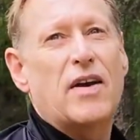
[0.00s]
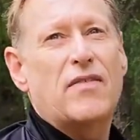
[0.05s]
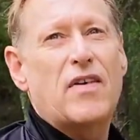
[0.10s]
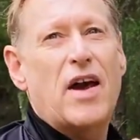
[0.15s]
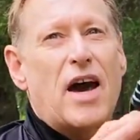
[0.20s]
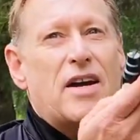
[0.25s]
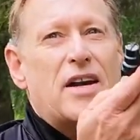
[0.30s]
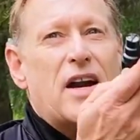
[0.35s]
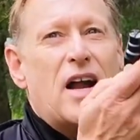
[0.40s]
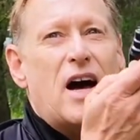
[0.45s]
I've
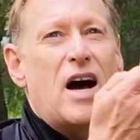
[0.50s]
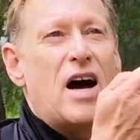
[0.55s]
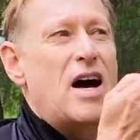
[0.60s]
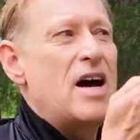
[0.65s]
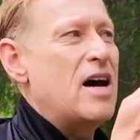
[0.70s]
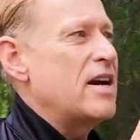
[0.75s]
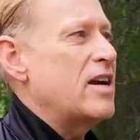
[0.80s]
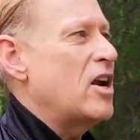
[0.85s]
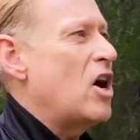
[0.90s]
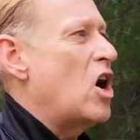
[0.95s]
got it
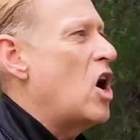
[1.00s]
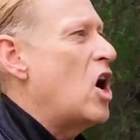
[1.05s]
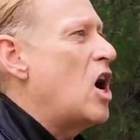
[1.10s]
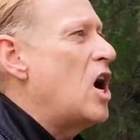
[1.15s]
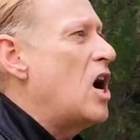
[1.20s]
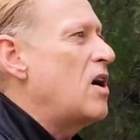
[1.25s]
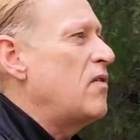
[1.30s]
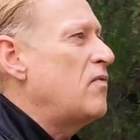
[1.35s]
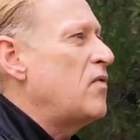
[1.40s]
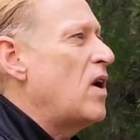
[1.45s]
on,
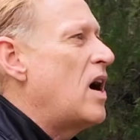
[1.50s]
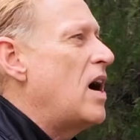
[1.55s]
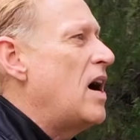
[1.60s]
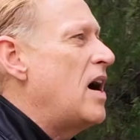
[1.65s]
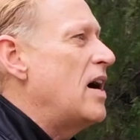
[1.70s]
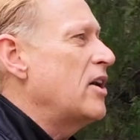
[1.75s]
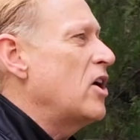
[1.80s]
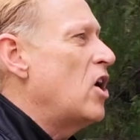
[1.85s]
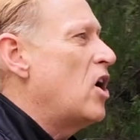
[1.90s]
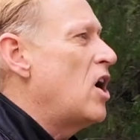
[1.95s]

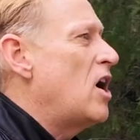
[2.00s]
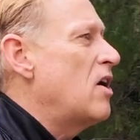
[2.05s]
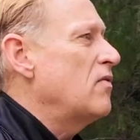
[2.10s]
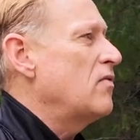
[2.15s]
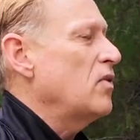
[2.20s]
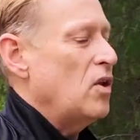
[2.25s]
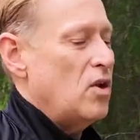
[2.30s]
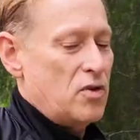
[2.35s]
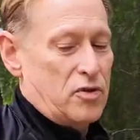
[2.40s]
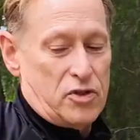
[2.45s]

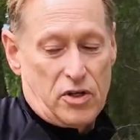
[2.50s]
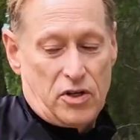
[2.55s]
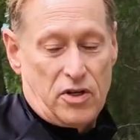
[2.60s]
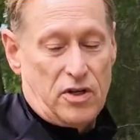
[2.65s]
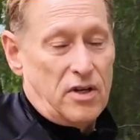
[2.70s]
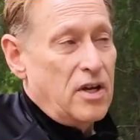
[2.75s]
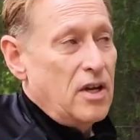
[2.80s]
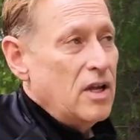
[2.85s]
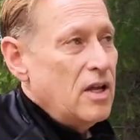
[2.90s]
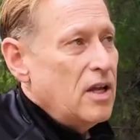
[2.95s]
off, closer.